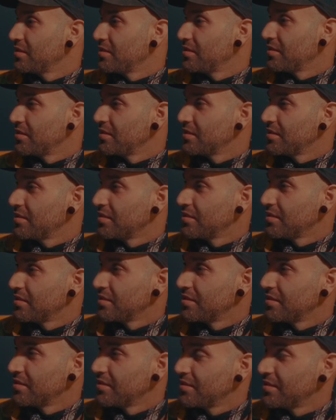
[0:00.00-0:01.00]

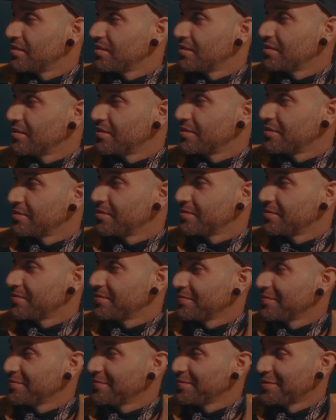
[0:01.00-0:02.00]

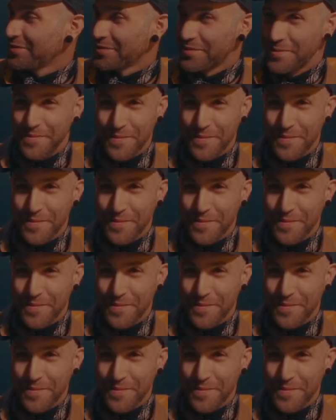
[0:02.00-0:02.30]
[no speech]